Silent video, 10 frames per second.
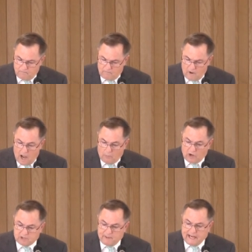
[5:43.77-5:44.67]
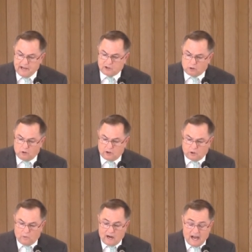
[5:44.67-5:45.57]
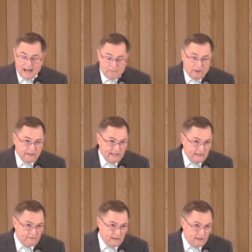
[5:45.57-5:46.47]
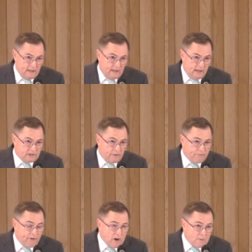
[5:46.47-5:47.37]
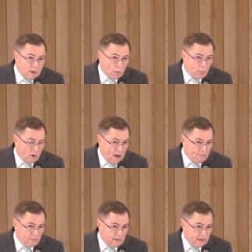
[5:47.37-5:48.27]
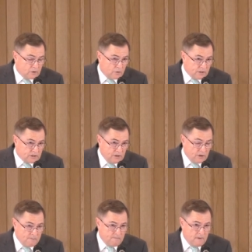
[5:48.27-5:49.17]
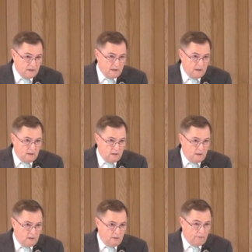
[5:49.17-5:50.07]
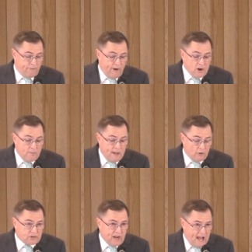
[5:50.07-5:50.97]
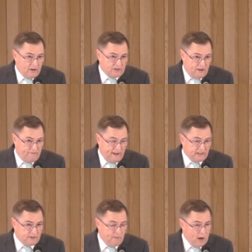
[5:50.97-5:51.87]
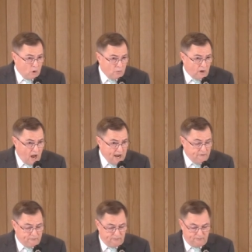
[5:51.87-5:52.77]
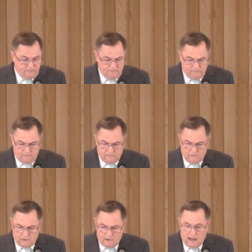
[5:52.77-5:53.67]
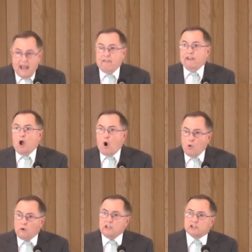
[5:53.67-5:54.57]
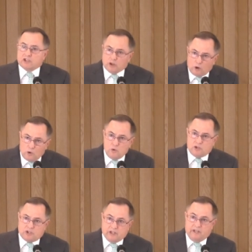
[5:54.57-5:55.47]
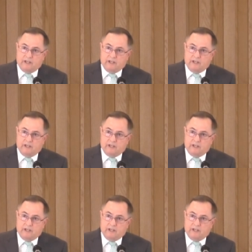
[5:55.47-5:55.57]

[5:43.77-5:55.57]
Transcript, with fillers: I want us to begin to look at what I believe is the fundamental problem in Christendom, the fundamental challenge I face in my own life, and the only solution